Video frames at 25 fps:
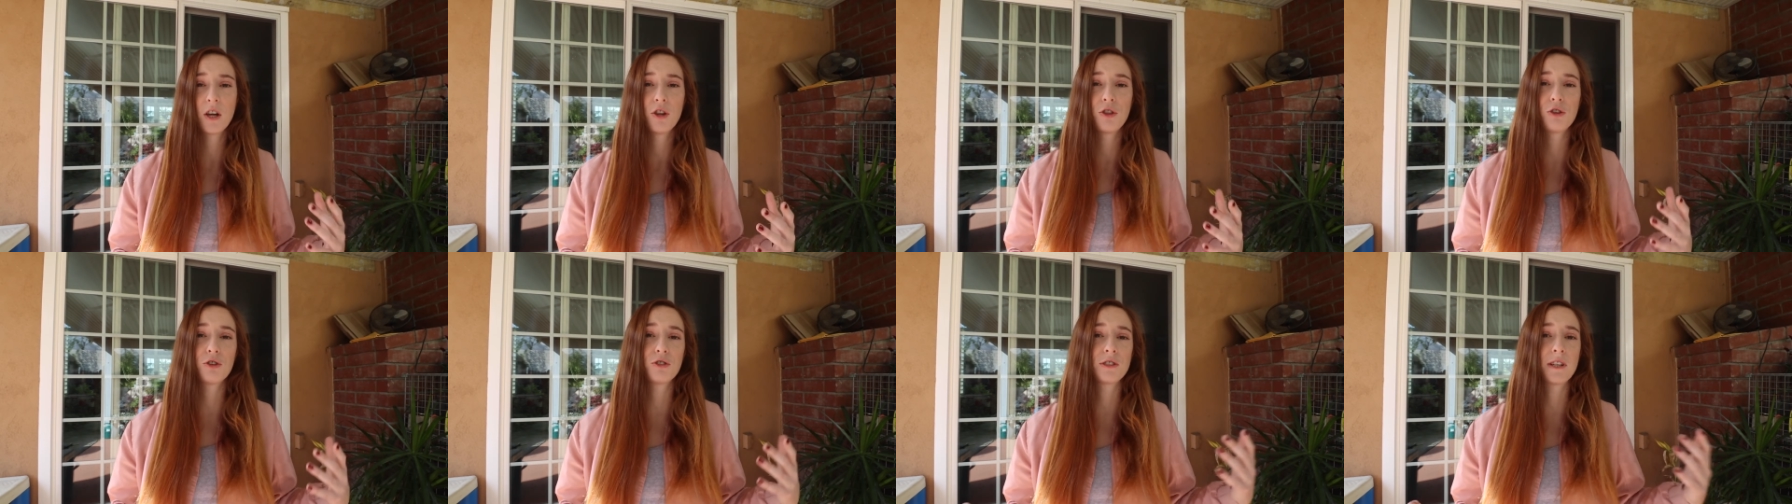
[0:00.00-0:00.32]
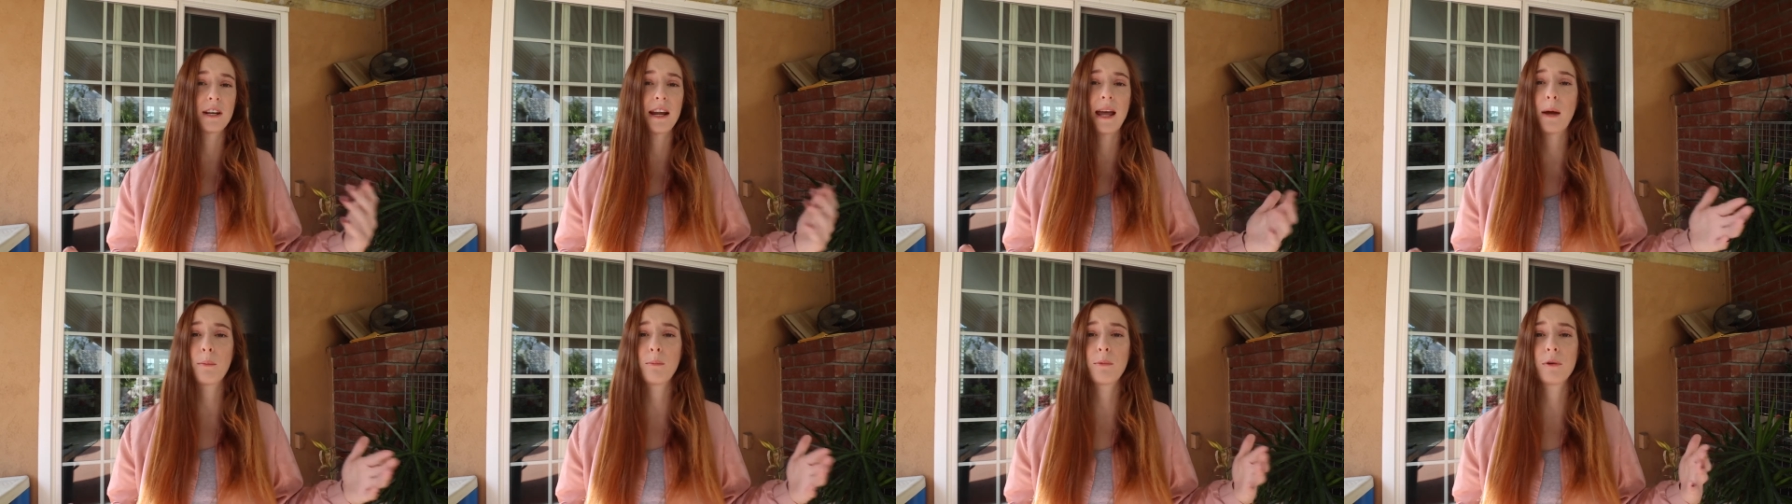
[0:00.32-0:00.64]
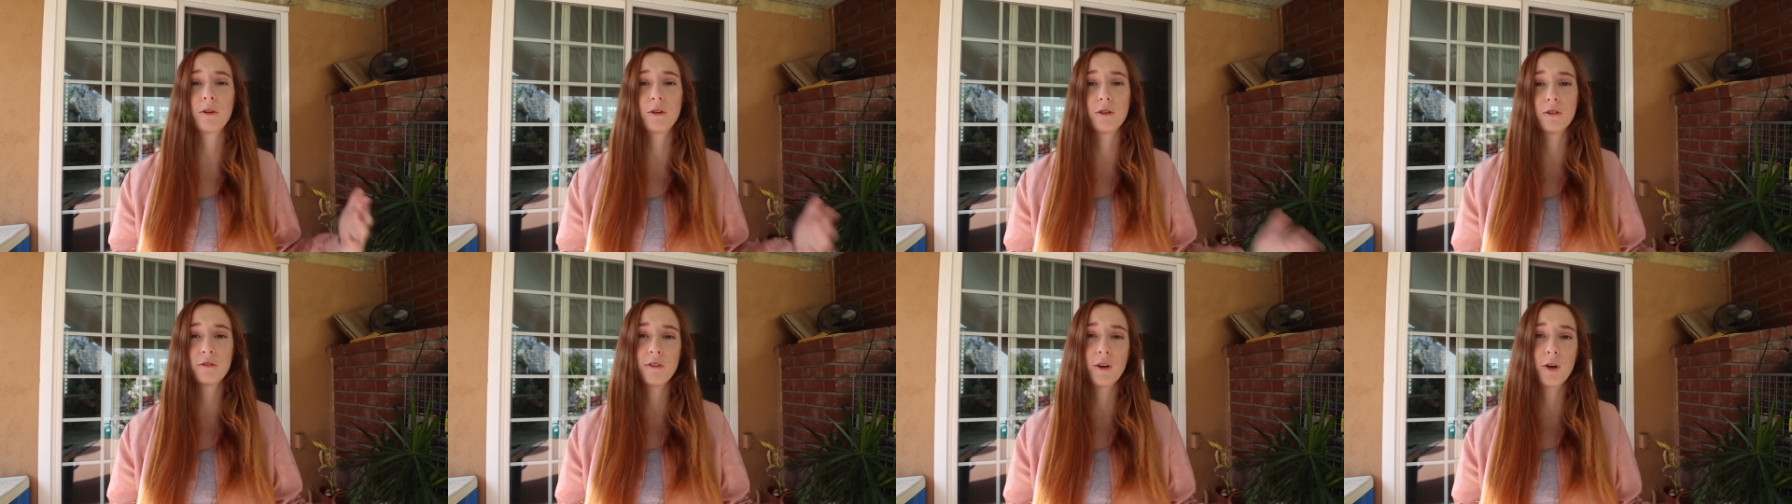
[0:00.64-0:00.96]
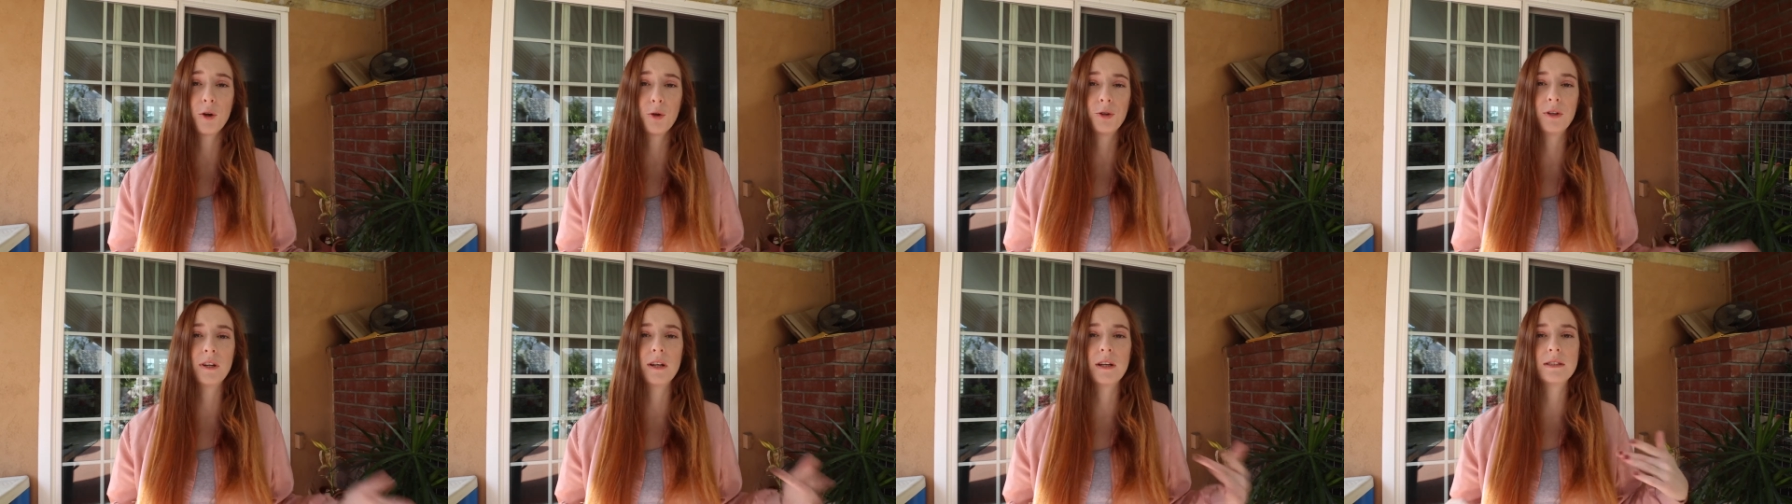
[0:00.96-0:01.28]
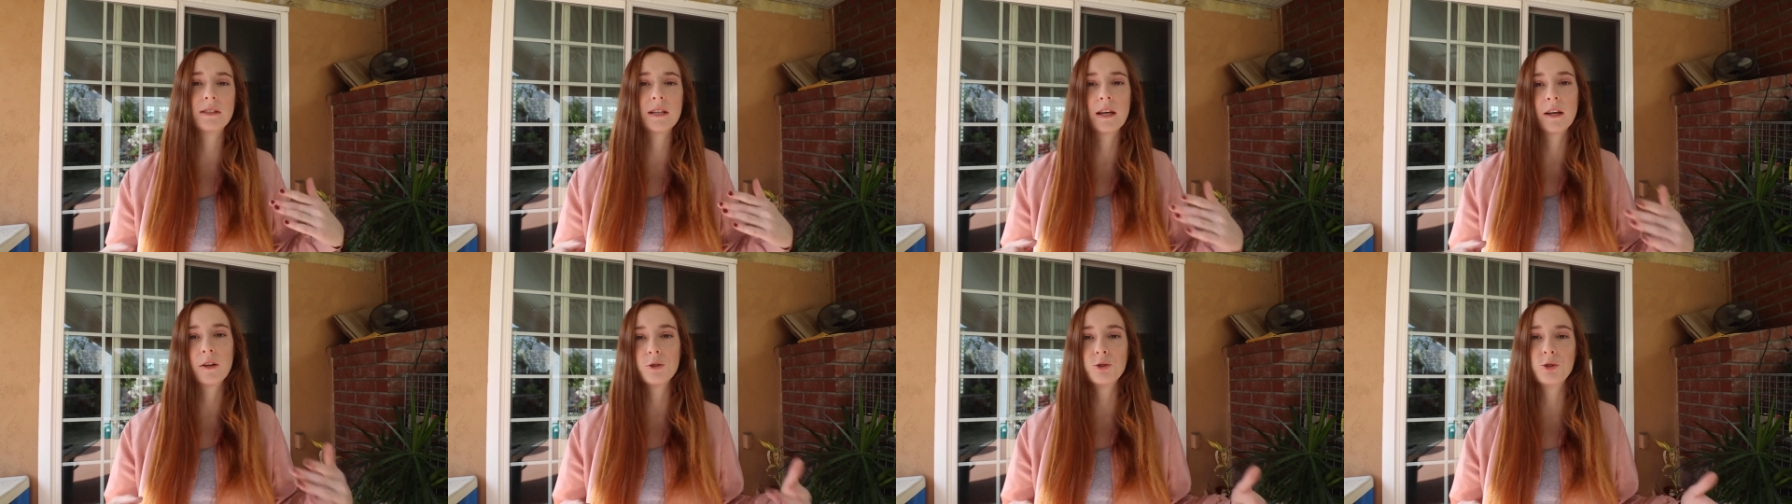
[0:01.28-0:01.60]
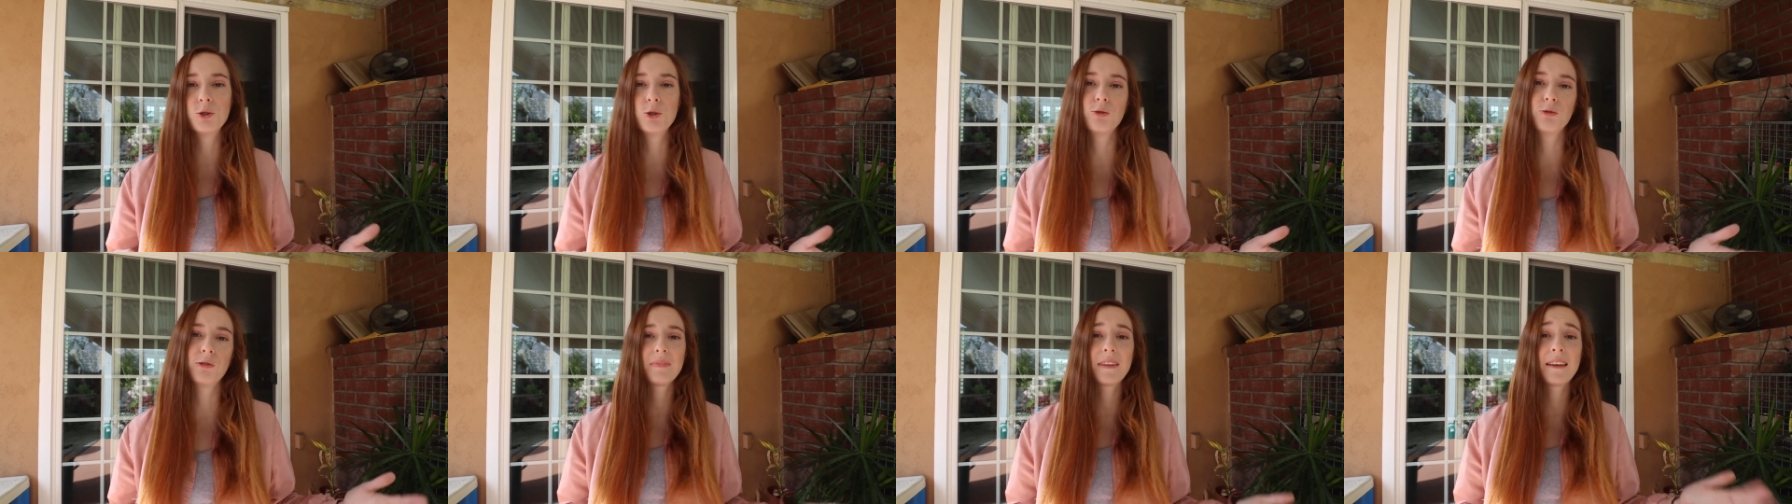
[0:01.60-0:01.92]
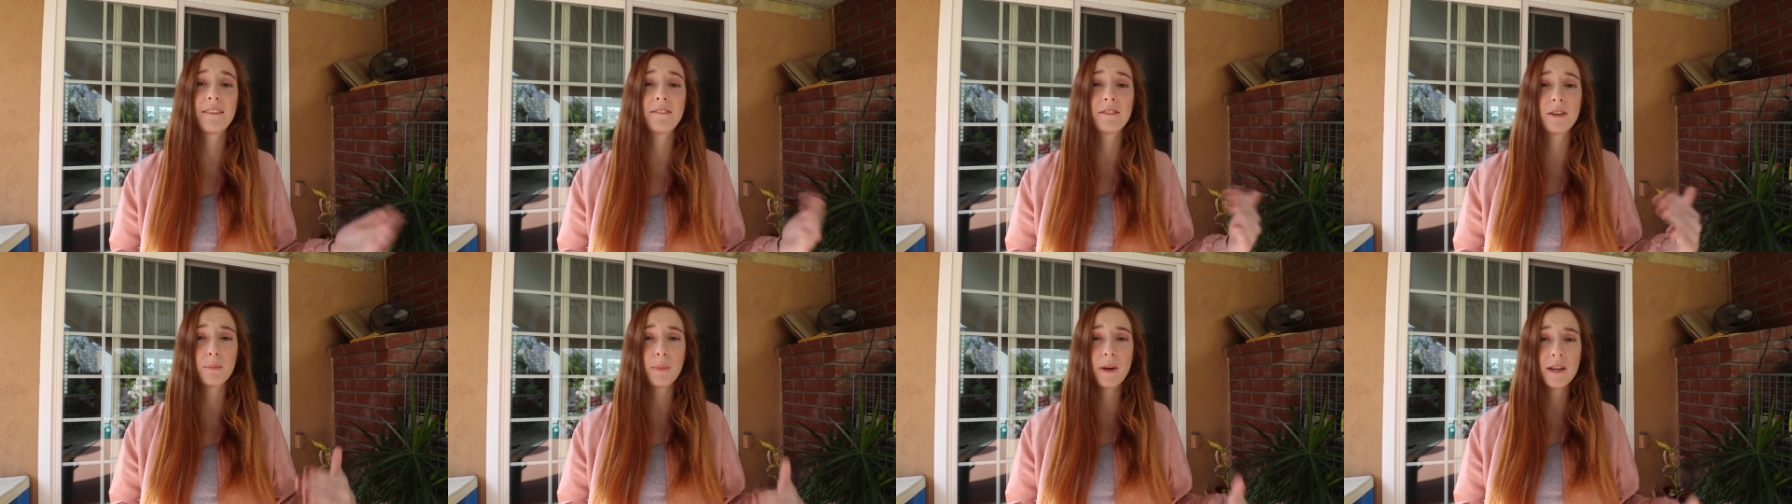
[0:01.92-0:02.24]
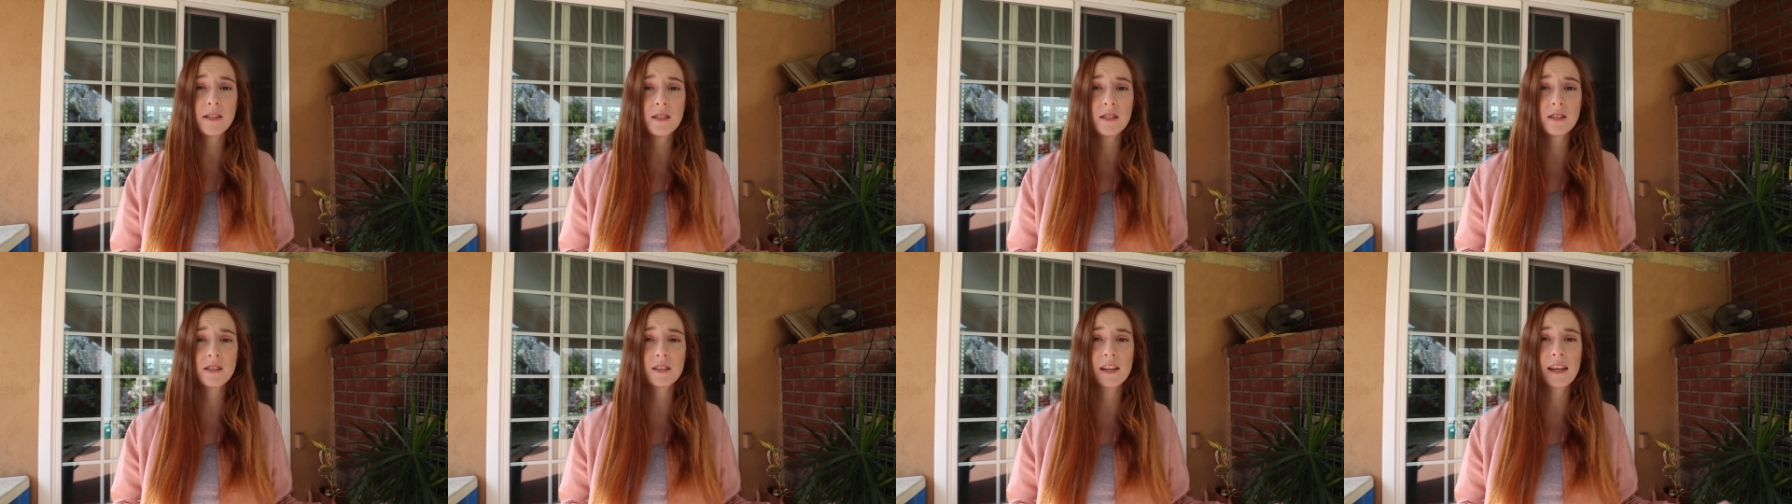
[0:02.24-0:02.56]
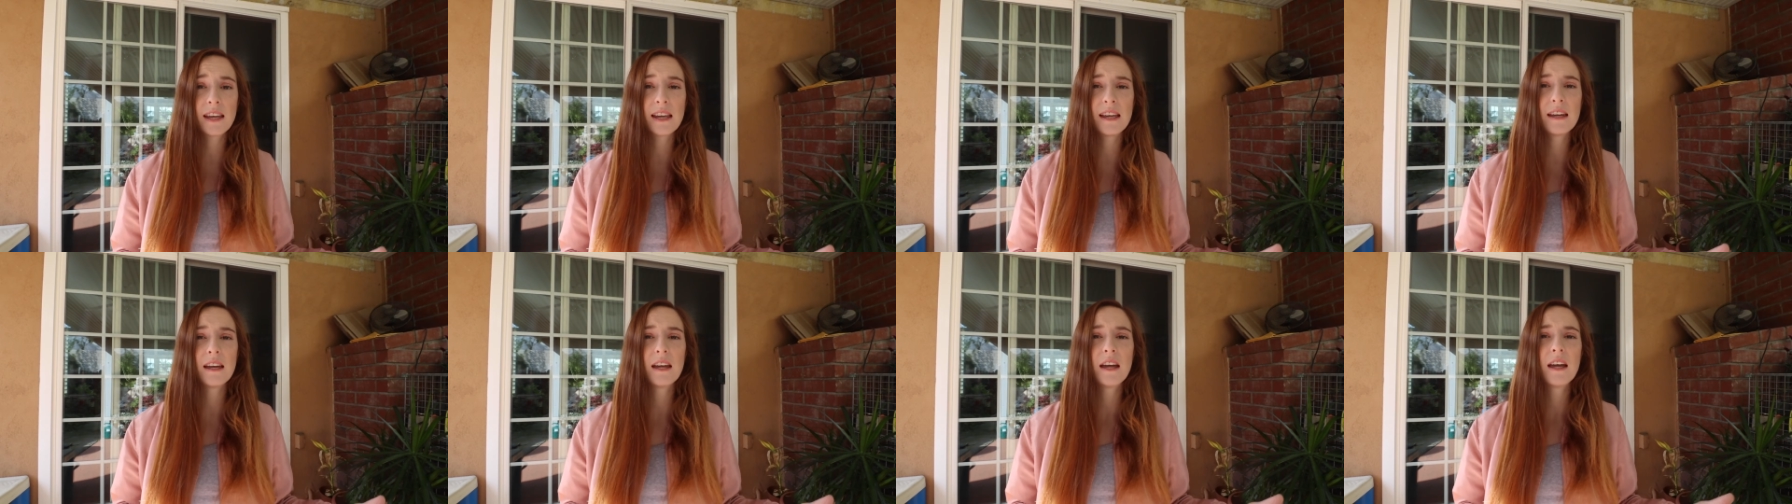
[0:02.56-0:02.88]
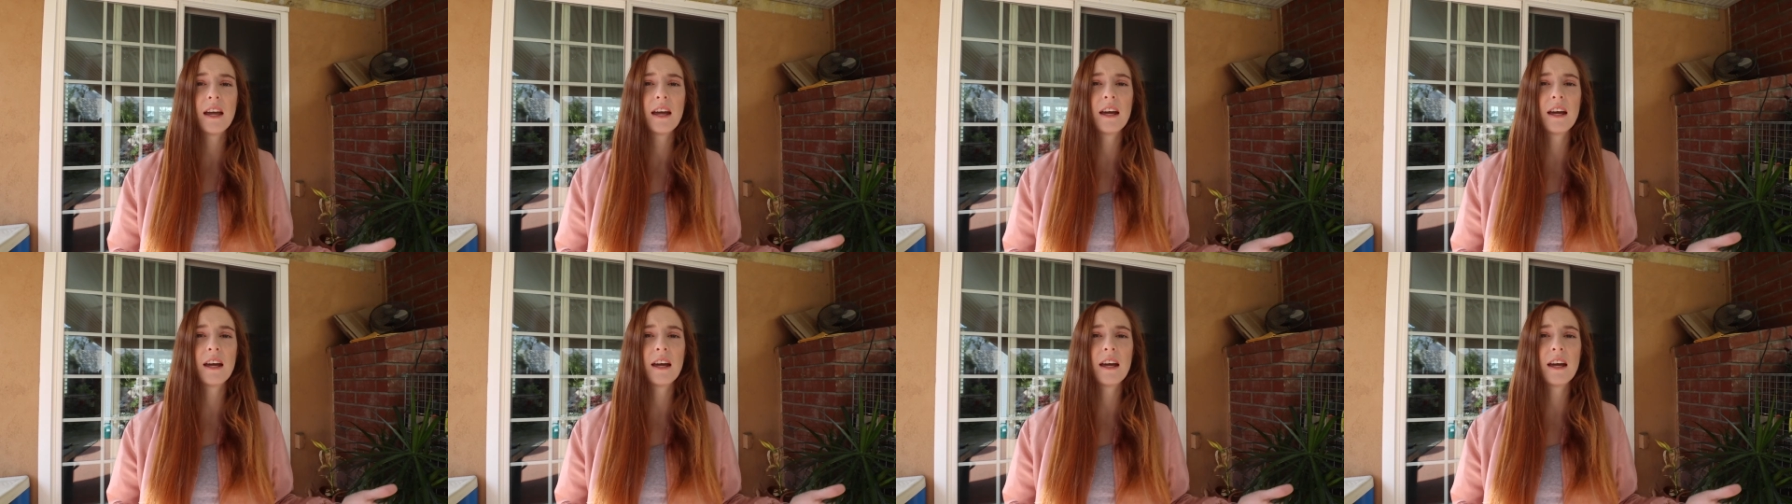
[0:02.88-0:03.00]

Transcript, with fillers: there's an app on your phone and it tells you if the bus is late,